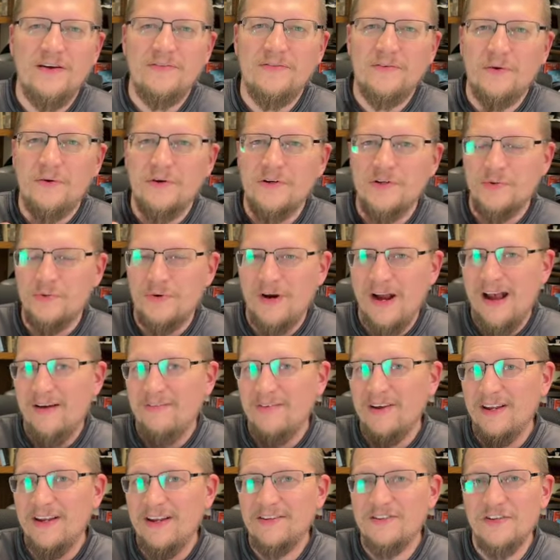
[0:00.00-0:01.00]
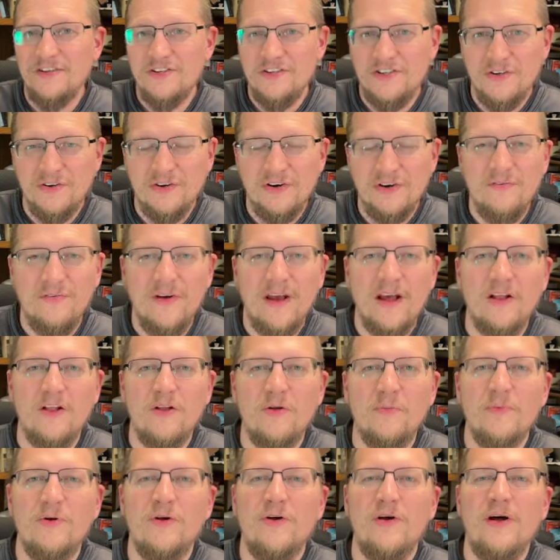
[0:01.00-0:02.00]
Of course, we're having a dessert
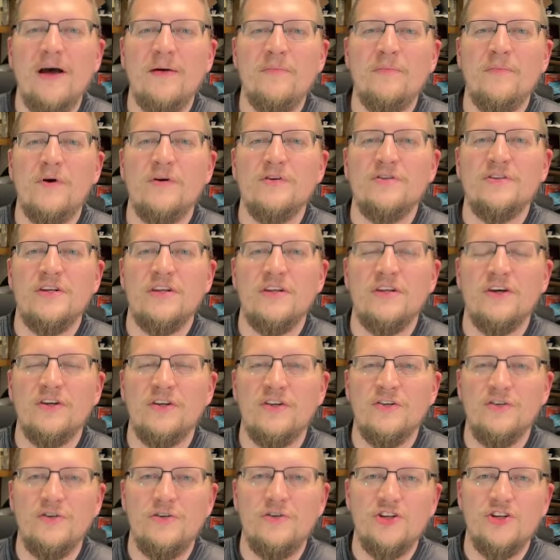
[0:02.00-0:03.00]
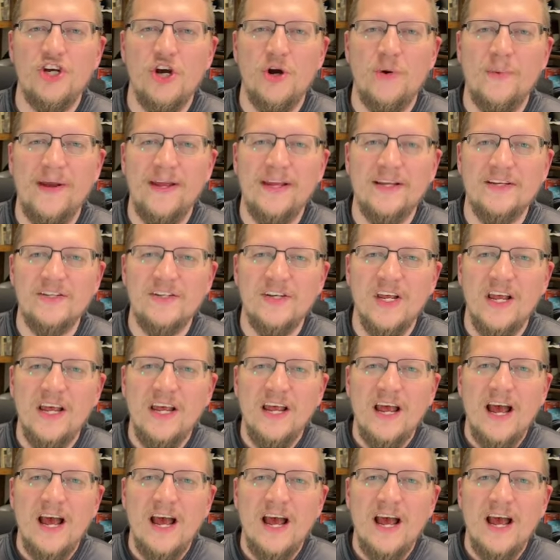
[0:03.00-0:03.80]
available at most of the Clue showings,